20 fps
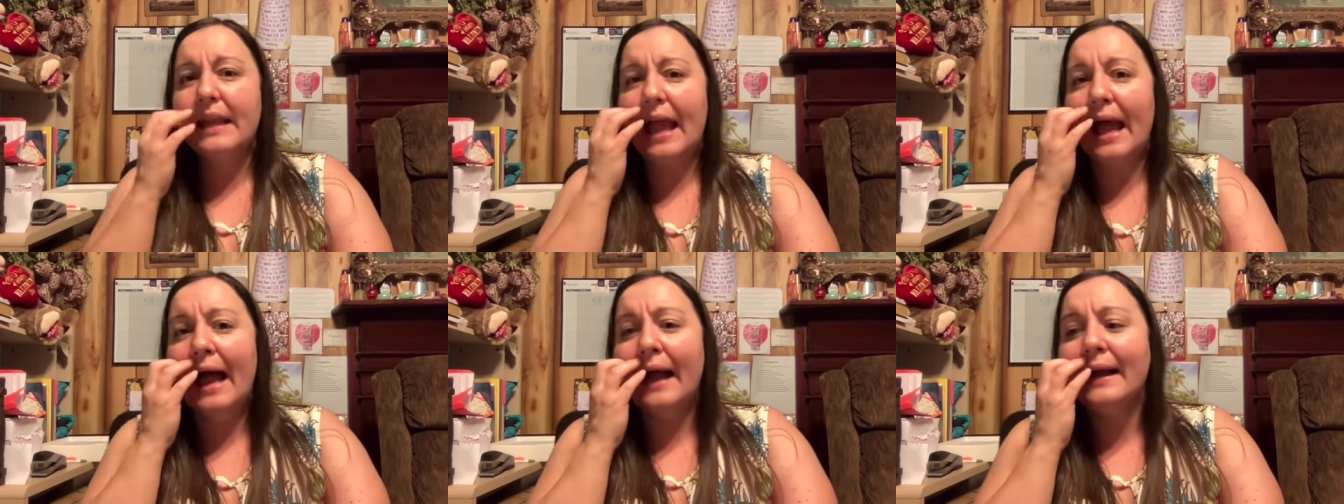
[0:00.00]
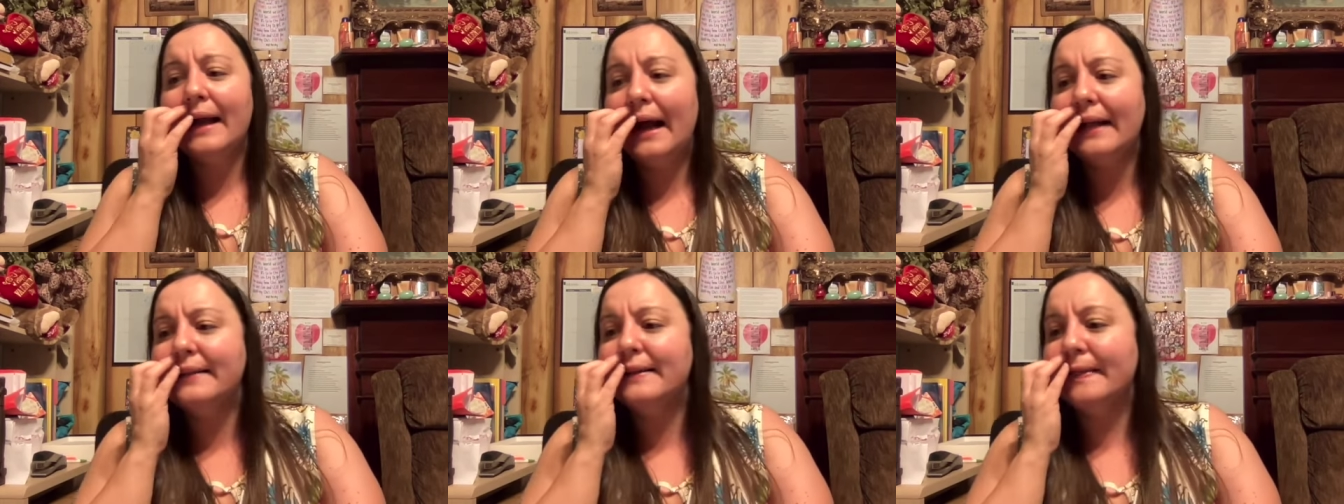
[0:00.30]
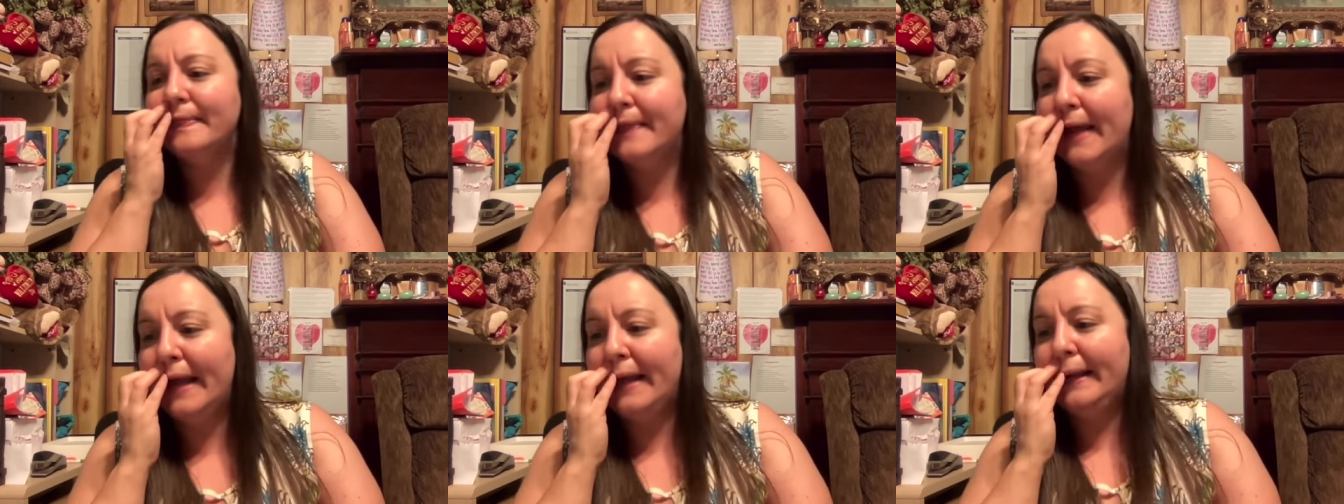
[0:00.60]
I got to
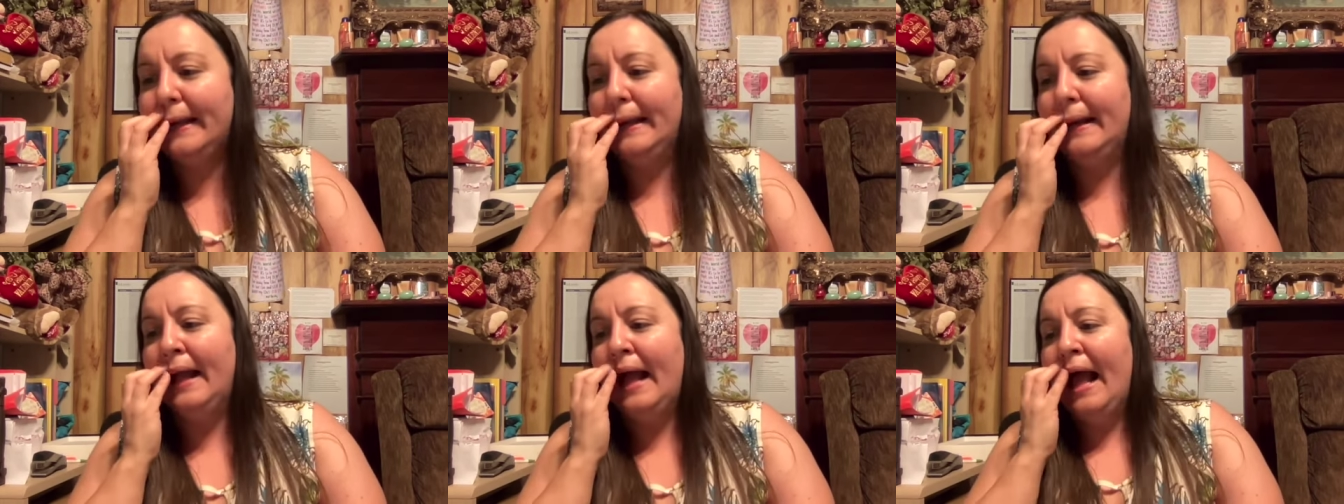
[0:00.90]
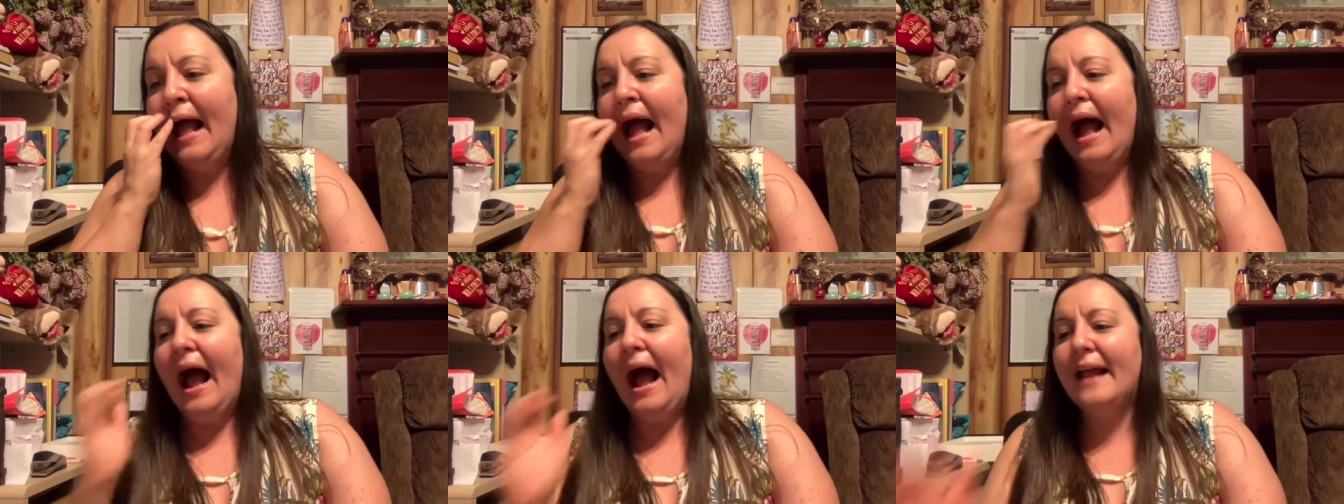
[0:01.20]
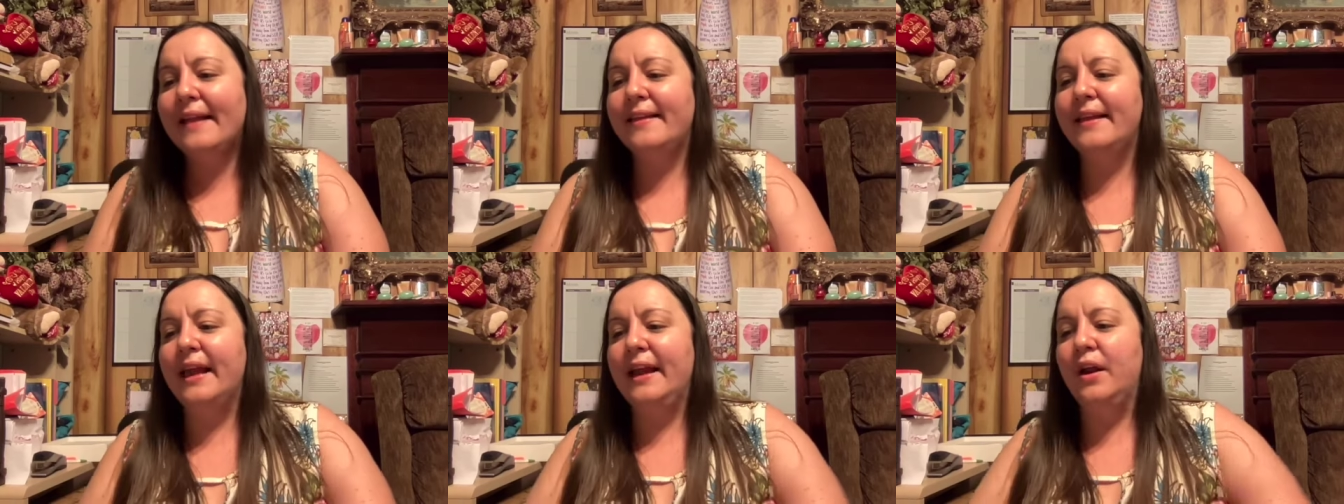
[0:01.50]
thinking.
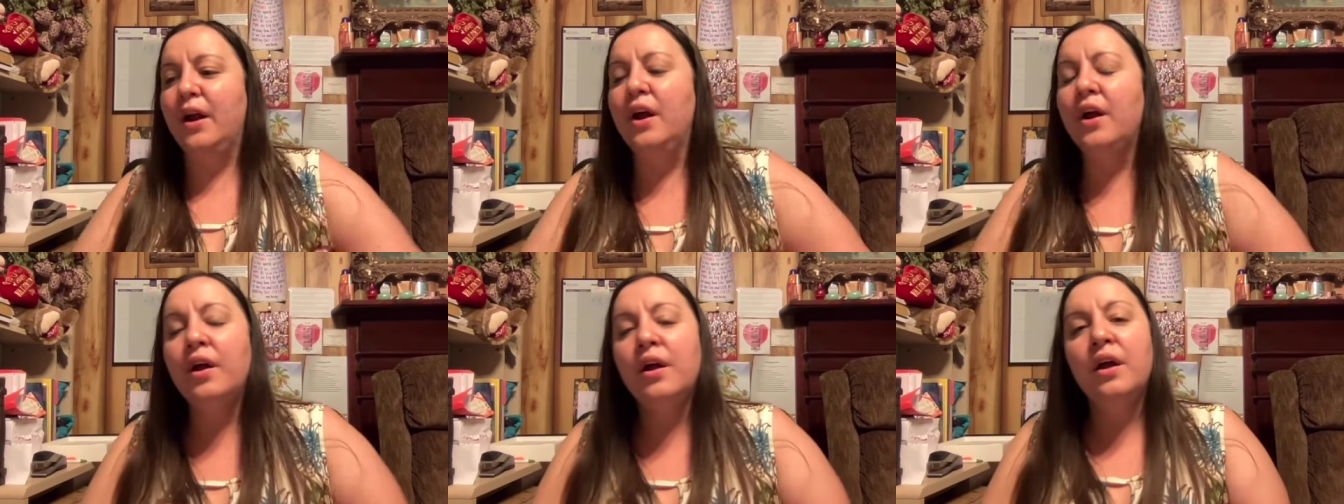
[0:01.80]
I said,